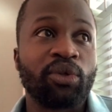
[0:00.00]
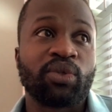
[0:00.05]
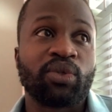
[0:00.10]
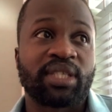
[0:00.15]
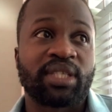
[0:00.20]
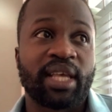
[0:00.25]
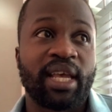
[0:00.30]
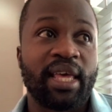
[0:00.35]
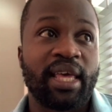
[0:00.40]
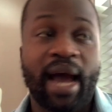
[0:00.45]

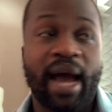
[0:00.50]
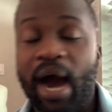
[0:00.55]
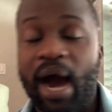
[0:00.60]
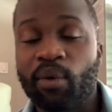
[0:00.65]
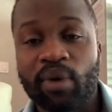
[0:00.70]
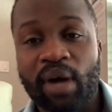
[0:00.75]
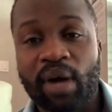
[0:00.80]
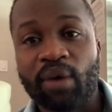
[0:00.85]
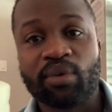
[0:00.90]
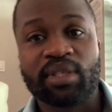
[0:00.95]
say
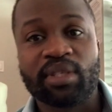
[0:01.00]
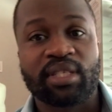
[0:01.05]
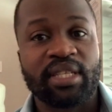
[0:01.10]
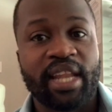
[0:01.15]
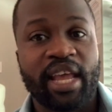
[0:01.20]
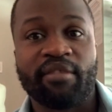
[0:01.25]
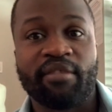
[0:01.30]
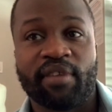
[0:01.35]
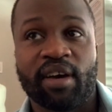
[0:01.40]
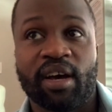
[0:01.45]
I was
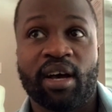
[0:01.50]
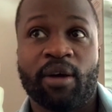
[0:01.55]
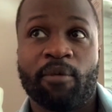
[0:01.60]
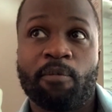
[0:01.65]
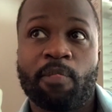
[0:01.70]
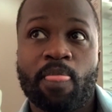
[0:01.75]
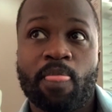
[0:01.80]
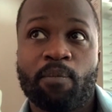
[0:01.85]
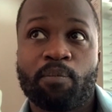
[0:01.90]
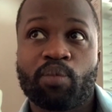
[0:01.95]
never
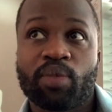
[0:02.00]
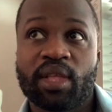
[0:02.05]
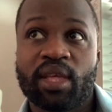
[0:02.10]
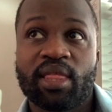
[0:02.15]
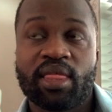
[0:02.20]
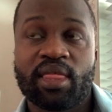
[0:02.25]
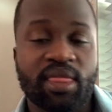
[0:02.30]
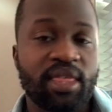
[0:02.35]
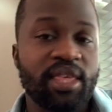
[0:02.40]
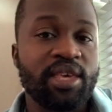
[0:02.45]

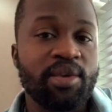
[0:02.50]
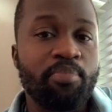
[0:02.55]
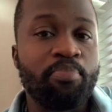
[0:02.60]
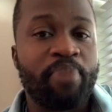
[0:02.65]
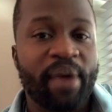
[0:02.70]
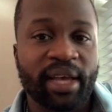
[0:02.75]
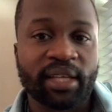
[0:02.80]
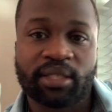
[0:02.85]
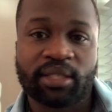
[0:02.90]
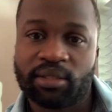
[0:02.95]
the
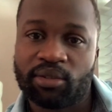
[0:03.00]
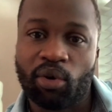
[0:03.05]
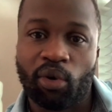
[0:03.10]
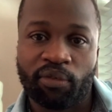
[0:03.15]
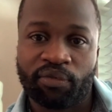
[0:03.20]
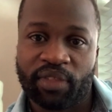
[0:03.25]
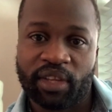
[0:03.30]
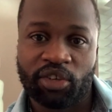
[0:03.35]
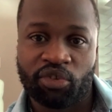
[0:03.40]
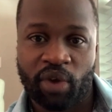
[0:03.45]
best
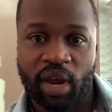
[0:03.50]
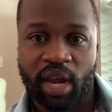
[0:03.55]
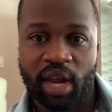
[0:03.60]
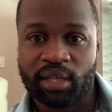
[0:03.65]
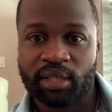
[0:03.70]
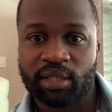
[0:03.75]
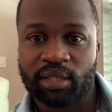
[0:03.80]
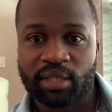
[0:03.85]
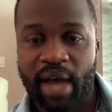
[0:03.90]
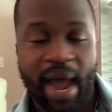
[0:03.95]
of the
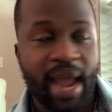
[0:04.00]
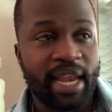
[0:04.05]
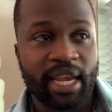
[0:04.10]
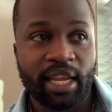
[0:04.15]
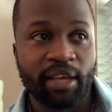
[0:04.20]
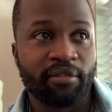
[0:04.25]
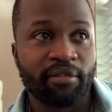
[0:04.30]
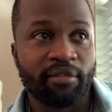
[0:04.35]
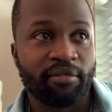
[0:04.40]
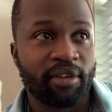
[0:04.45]
trainers. I
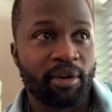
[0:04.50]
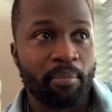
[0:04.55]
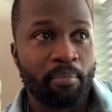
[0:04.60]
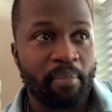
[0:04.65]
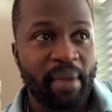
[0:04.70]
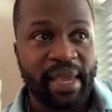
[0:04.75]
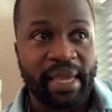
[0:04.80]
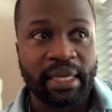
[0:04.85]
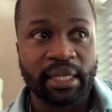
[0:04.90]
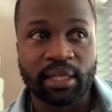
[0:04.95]
never
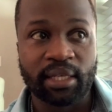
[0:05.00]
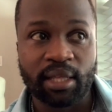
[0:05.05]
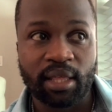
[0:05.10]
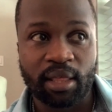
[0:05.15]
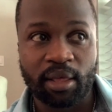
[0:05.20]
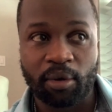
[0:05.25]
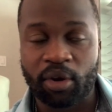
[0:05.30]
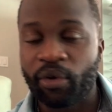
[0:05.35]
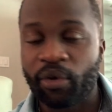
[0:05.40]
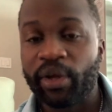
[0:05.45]
made
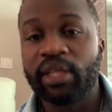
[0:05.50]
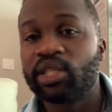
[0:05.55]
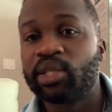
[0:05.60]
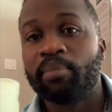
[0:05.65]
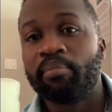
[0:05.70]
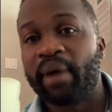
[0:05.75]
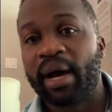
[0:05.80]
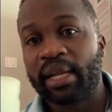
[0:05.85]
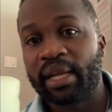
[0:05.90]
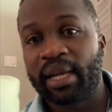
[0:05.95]
crazy
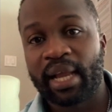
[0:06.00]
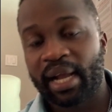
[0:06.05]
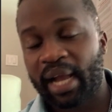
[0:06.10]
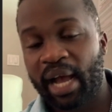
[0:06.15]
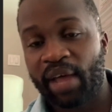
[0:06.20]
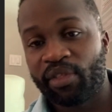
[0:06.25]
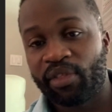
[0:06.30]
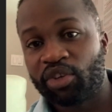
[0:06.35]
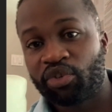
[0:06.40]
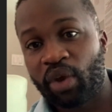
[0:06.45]
money like
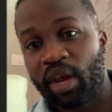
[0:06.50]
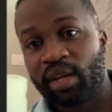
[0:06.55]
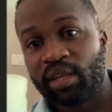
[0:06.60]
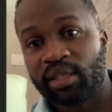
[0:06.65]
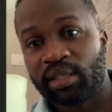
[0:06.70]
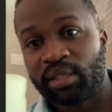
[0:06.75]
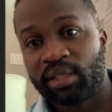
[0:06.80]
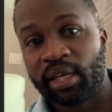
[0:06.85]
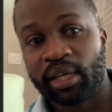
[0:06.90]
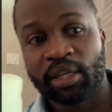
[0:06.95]
other
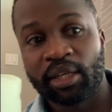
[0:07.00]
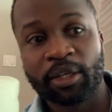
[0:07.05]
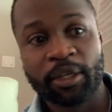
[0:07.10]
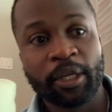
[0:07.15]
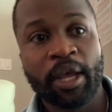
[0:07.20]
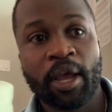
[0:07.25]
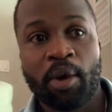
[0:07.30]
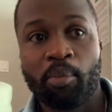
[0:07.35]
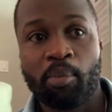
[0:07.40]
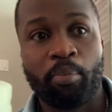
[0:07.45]
trainers did,
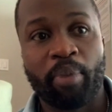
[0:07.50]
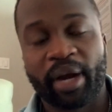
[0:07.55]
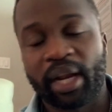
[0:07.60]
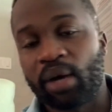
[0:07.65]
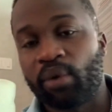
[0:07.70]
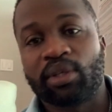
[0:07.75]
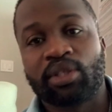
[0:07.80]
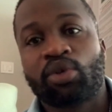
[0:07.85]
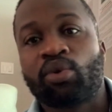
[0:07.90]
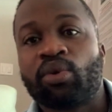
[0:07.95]
but I
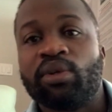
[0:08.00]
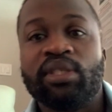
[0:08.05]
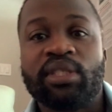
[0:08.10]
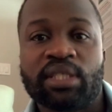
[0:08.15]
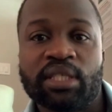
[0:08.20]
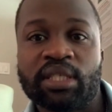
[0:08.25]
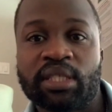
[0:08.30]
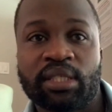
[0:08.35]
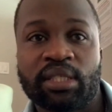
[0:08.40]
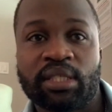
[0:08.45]
was
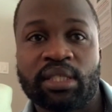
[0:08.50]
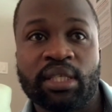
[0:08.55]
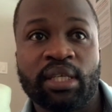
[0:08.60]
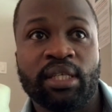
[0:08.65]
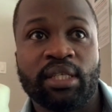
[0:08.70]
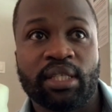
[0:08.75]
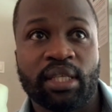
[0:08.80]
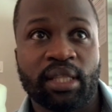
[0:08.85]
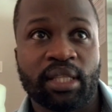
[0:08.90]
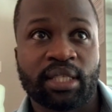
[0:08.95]
consistent
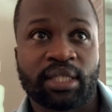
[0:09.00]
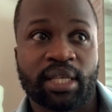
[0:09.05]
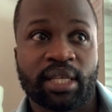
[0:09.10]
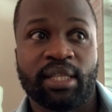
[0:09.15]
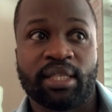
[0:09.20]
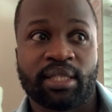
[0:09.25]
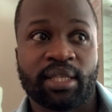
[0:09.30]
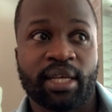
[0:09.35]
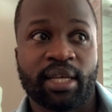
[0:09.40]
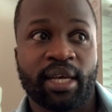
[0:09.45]
in the
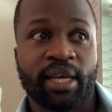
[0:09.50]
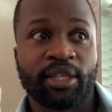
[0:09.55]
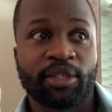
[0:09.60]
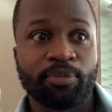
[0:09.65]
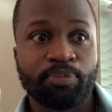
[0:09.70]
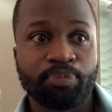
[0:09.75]
sense that